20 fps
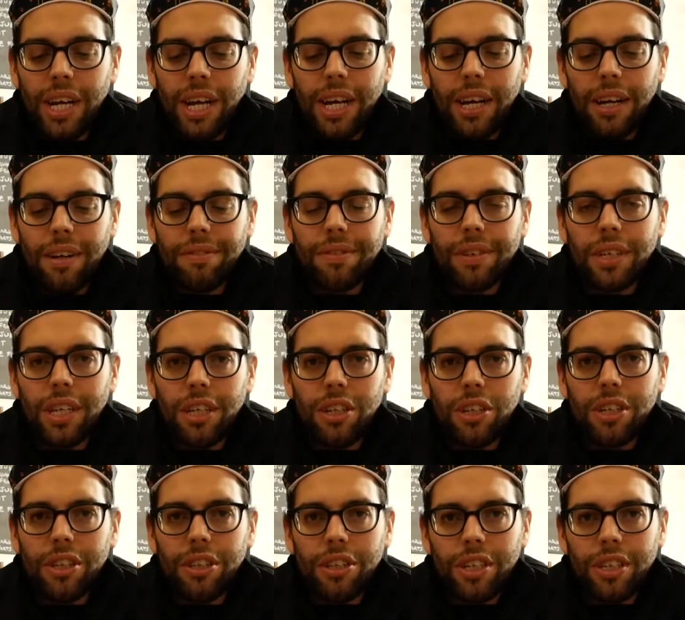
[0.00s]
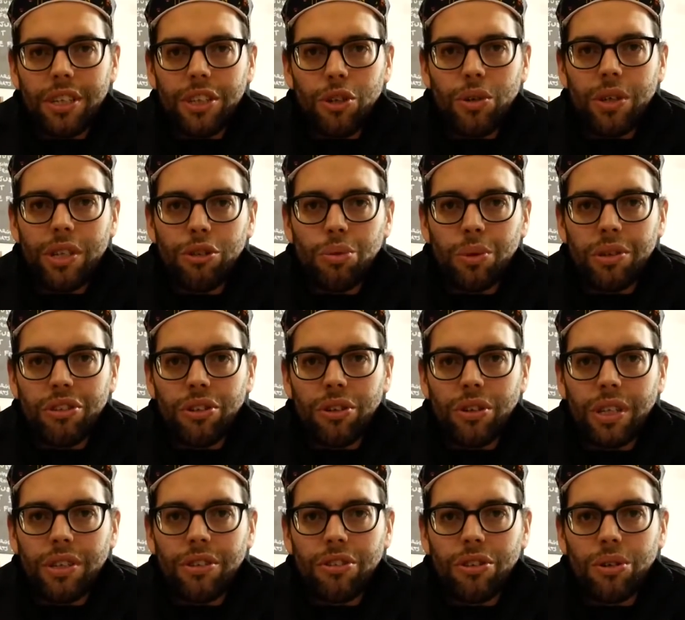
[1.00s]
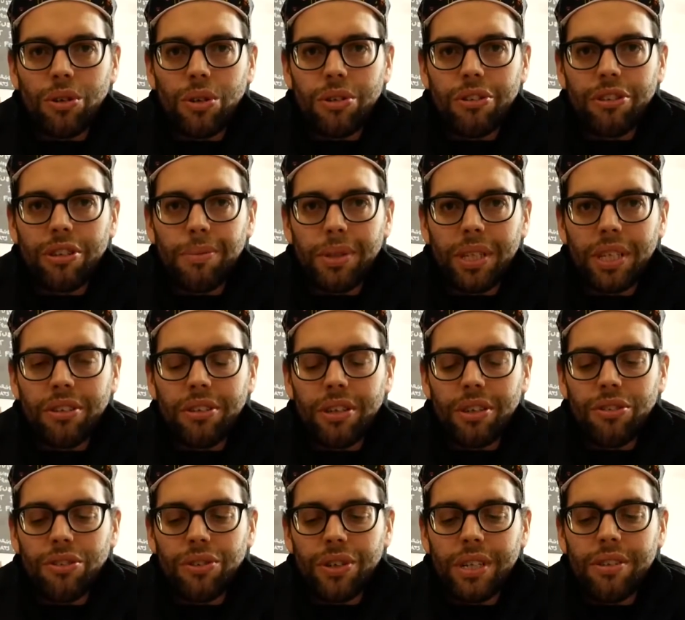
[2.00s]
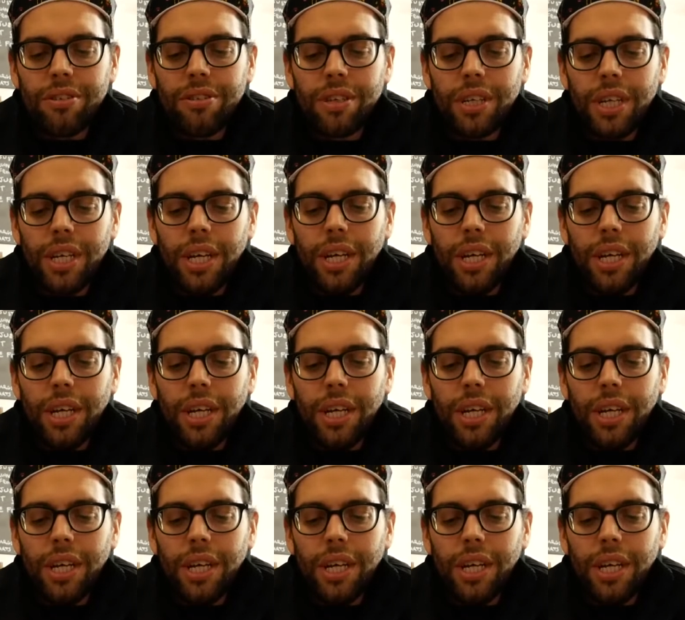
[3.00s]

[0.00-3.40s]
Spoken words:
to have a look at the units we're stocking in store and some of the accessories,